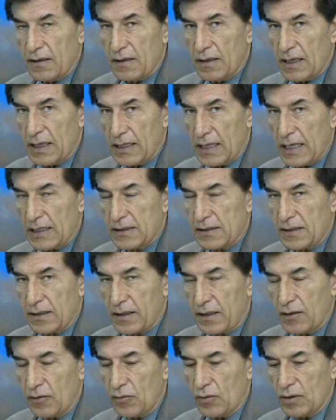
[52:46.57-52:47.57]
and that's the
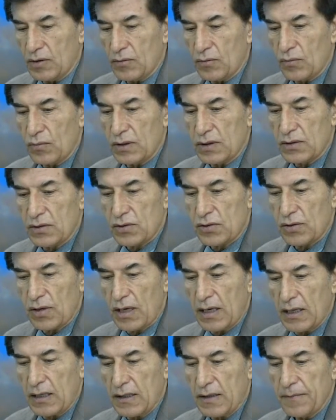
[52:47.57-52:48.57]
keyword, will
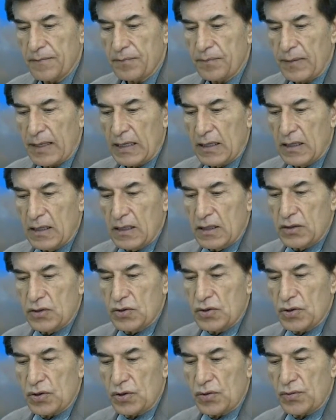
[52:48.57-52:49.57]
try
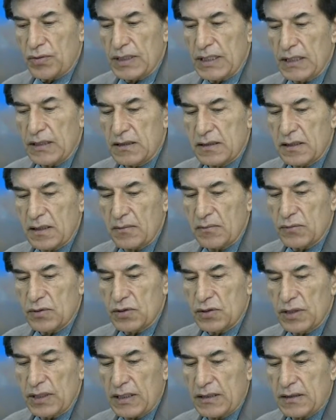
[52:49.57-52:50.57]
to create some
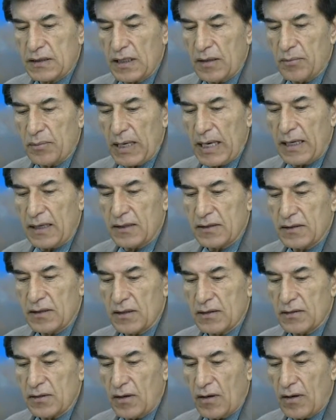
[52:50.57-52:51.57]
checks and
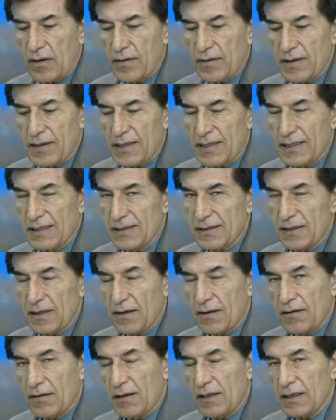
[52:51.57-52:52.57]
balances on these
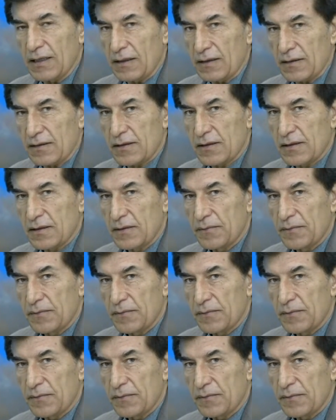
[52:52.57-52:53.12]
things.